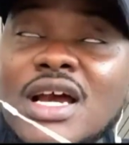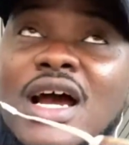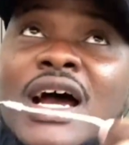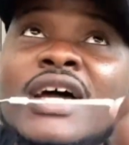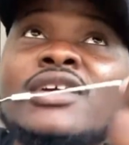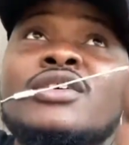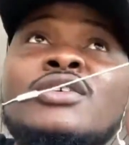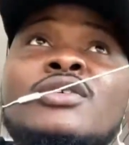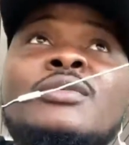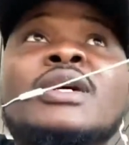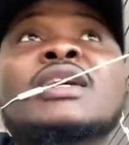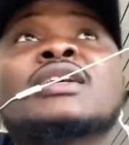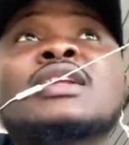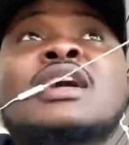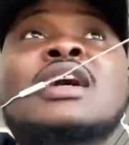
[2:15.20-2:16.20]
I don't know,
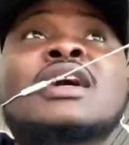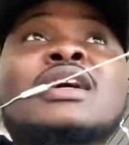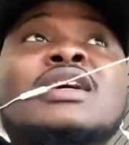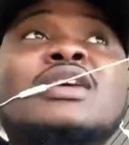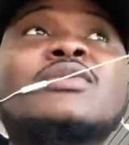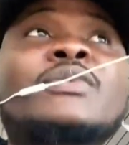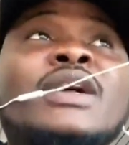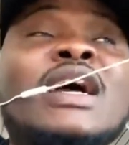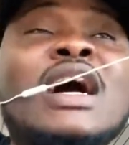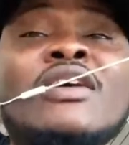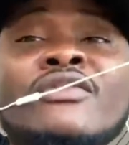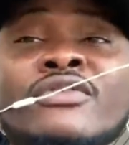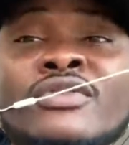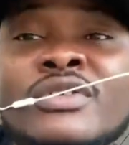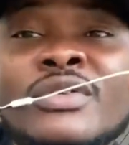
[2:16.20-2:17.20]
man. Like, we
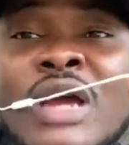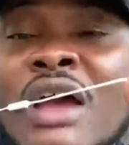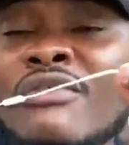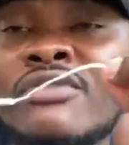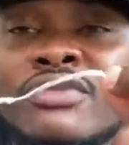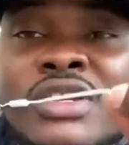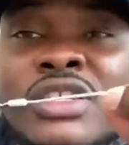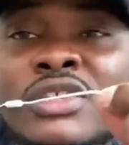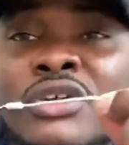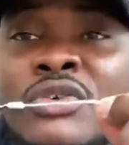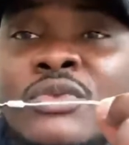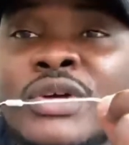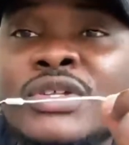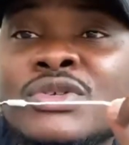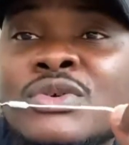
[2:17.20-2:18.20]
have a really long
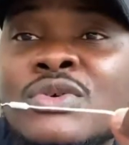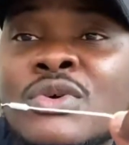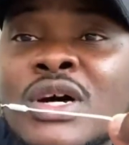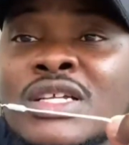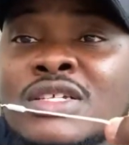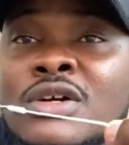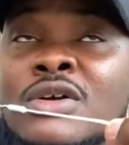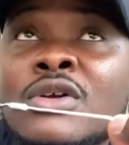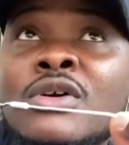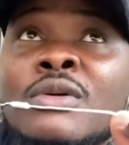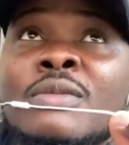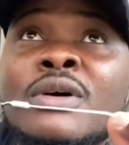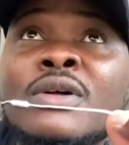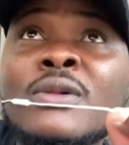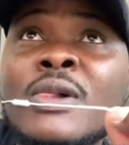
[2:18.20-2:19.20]
way to go as a
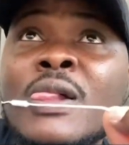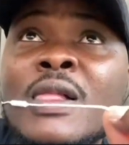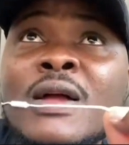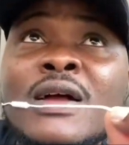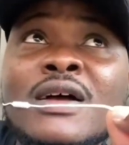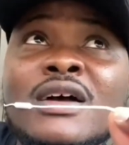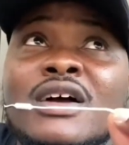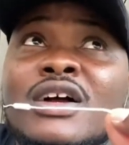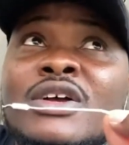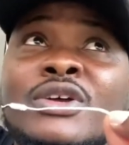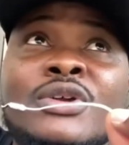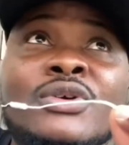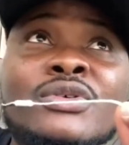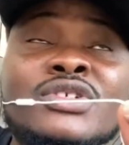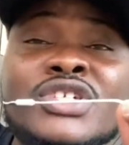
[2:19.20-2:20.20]
club.
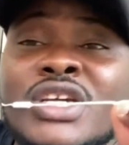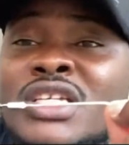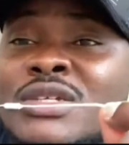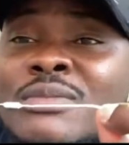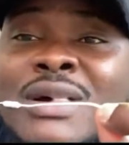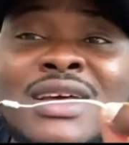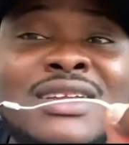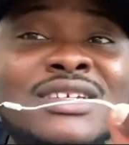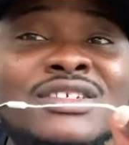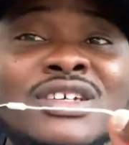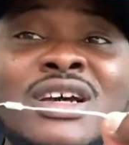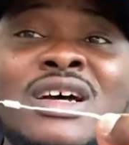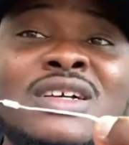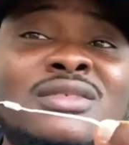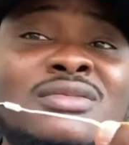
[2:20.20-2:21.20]
You know, change the
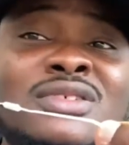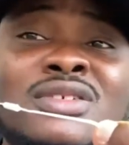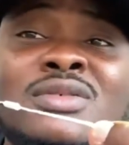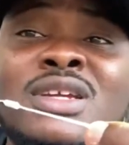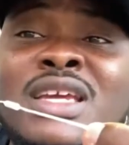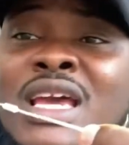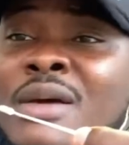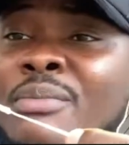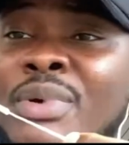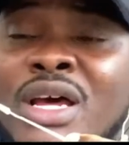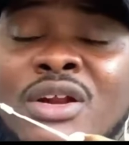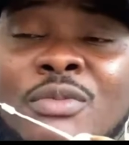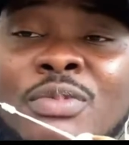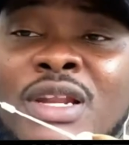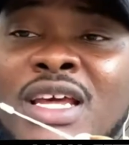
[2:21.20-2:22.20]
manager, get
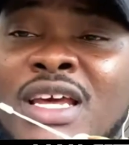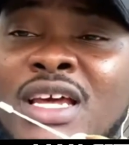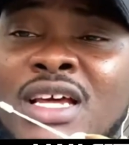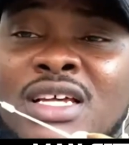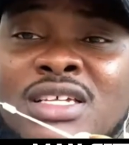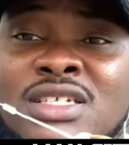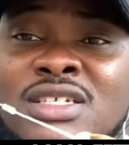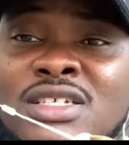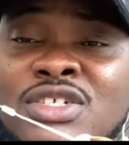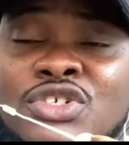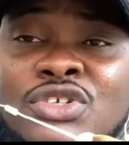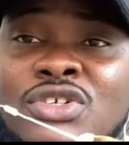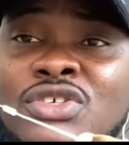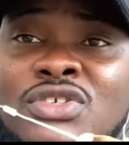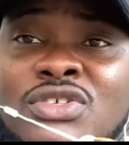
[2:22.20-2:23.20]
better players.
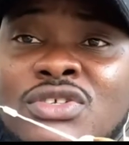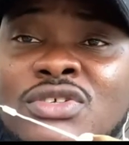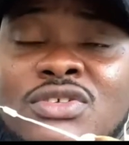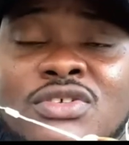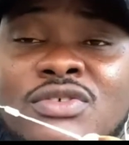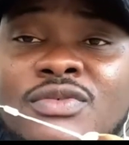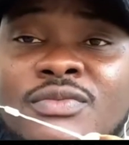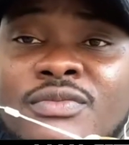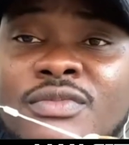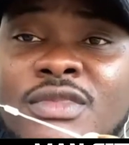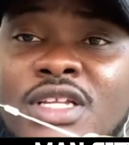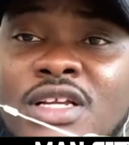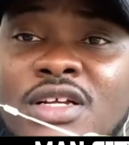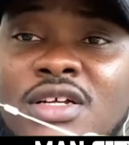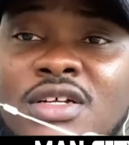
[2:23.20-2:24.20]
Just,
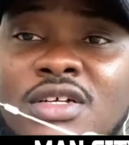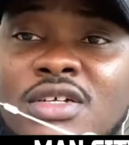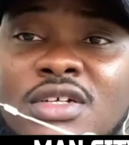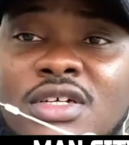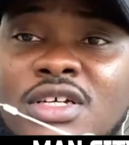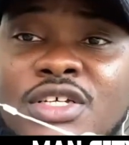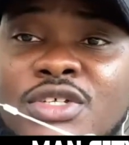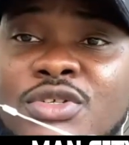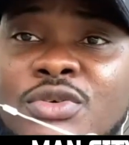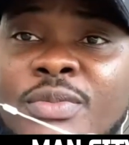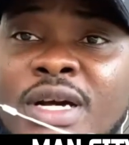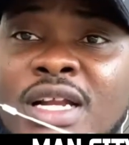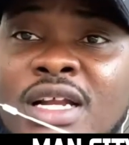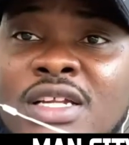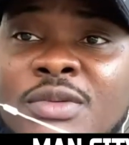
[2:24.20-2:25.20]
it's too
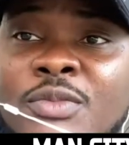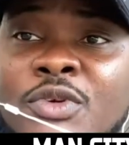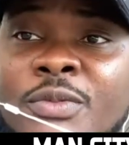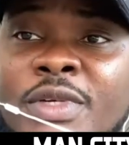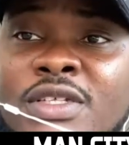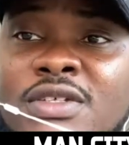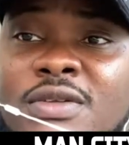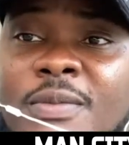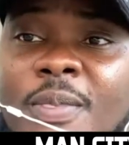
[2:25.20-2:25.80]
bad at the moment.